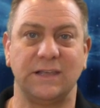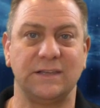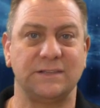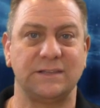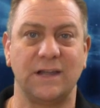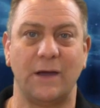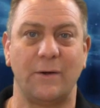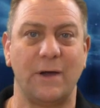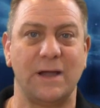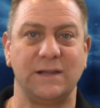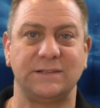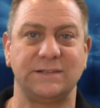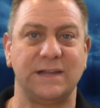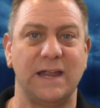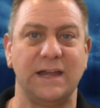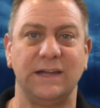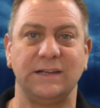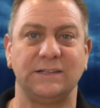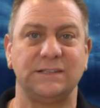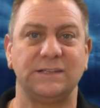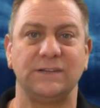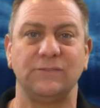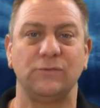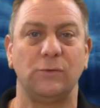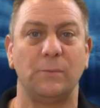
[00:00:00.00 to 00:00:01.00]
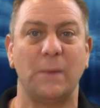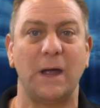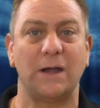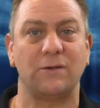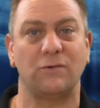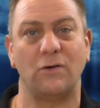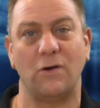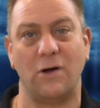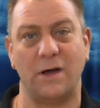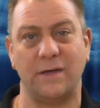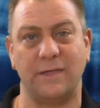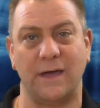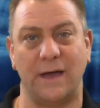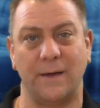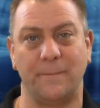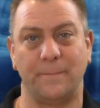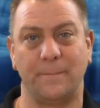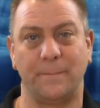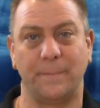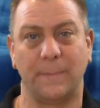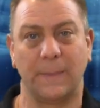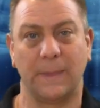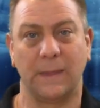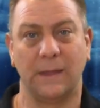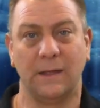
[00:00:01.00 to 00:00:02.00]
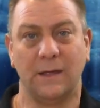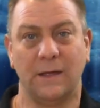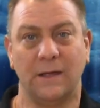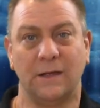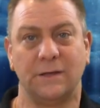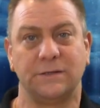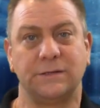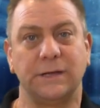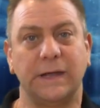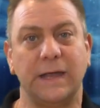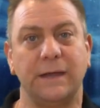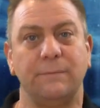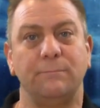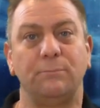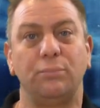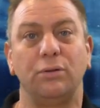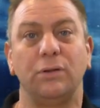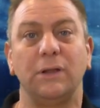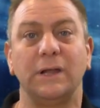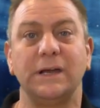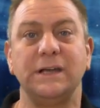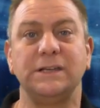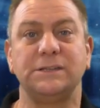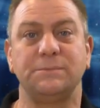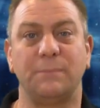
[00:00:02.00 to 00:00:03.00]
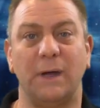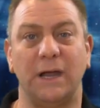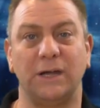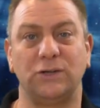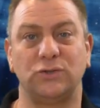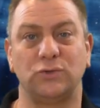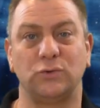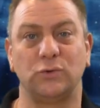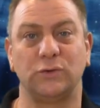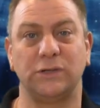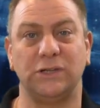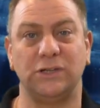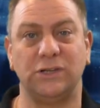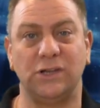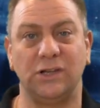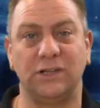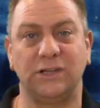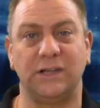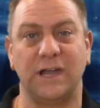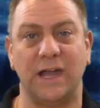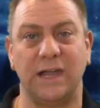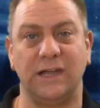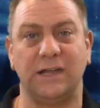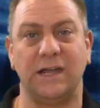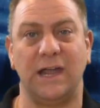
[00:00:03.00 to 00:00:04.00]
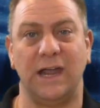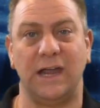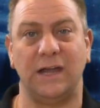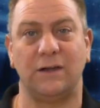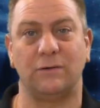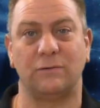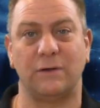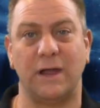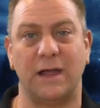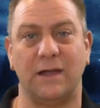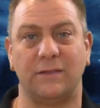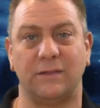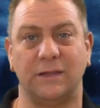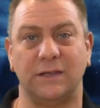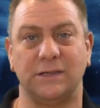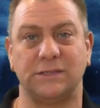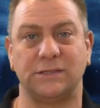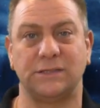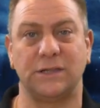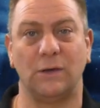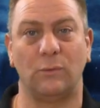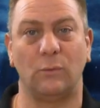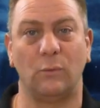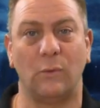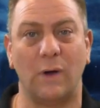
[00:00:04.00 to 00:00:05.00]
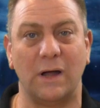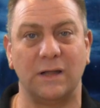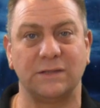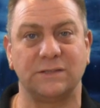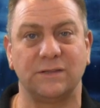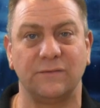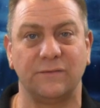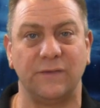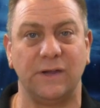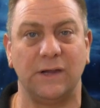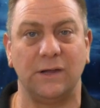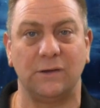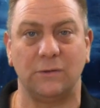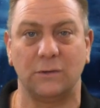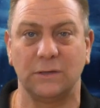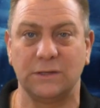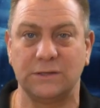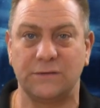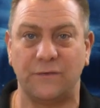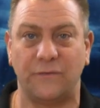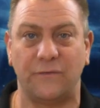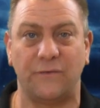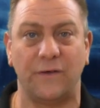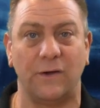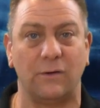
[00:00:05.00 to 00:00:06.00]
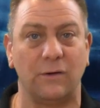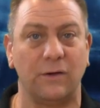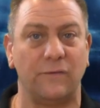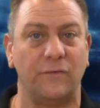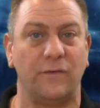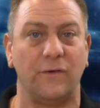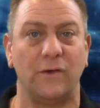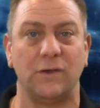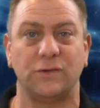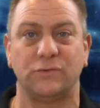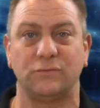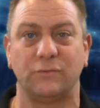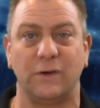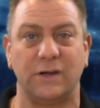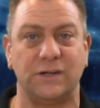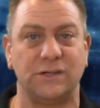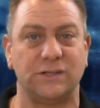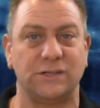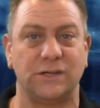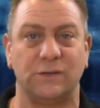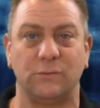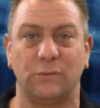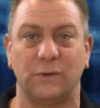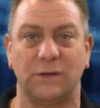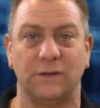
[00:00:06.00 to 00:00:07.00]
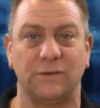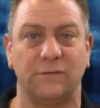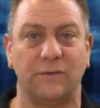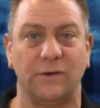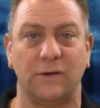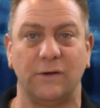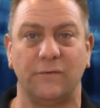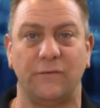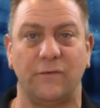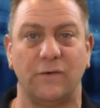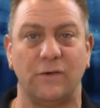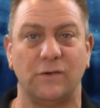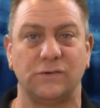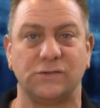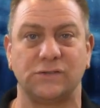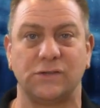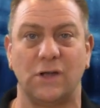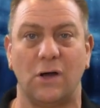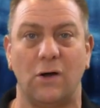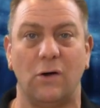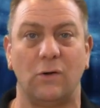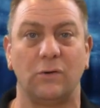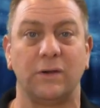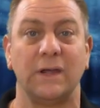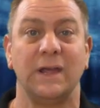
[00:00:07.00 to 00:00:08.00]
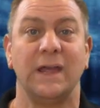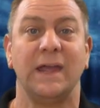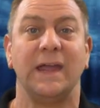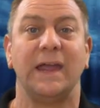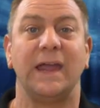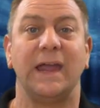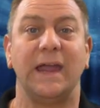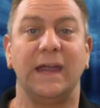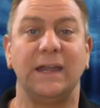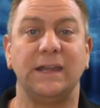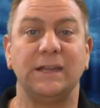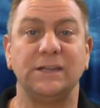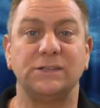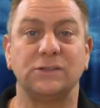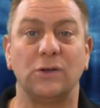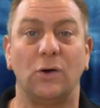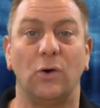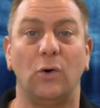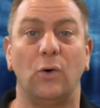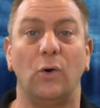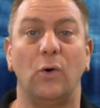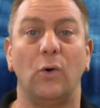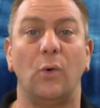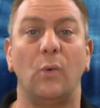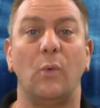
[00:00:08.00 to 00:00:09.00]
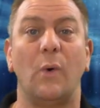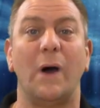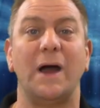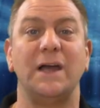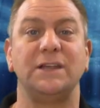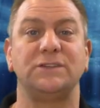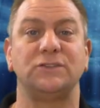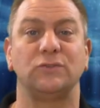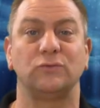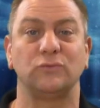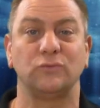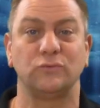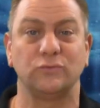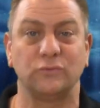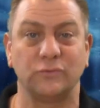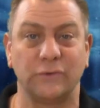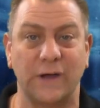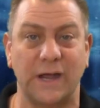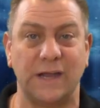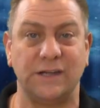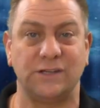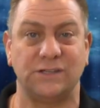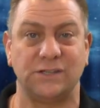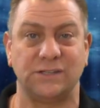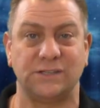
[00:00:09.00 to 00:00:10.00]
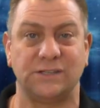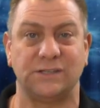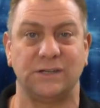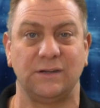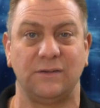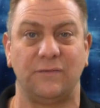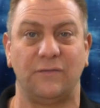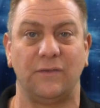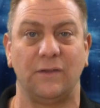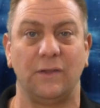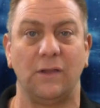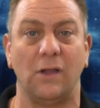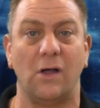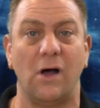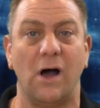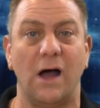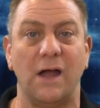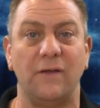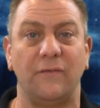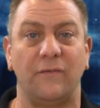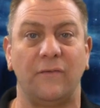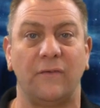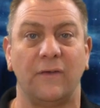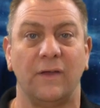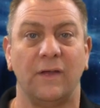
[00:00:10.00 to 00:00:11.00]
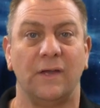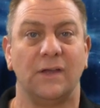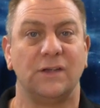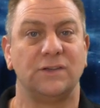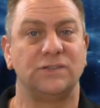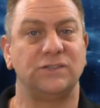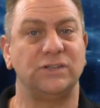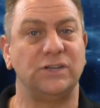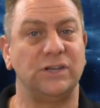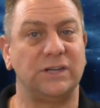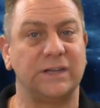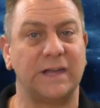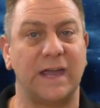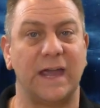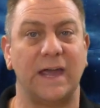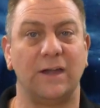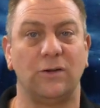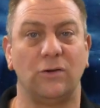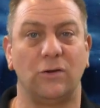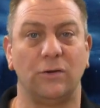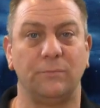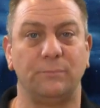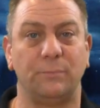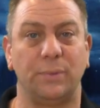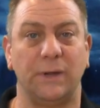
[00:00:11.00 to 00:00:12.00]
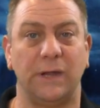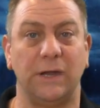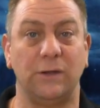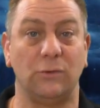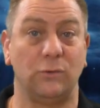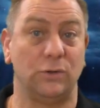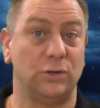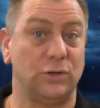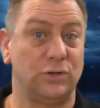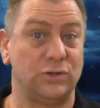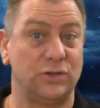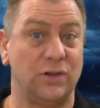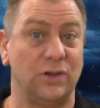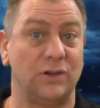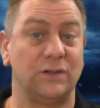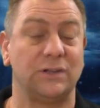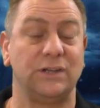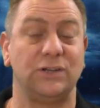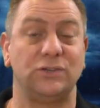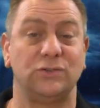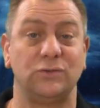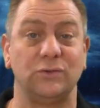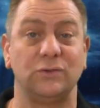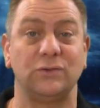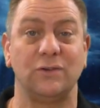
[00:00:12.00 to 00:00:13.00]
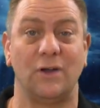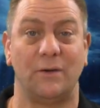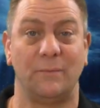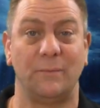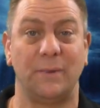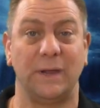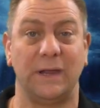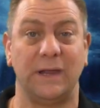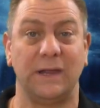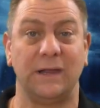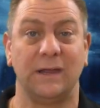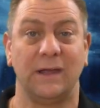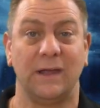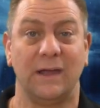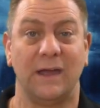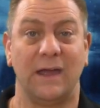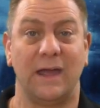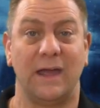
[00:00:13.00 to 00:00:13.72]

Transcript: there's no outstanding civil matter either. So again, please make sure that you get your head around this, that once a vehicle is very first registered, when it's very first sold, it is always registered for life, so you cannot be, or you certainly should not be,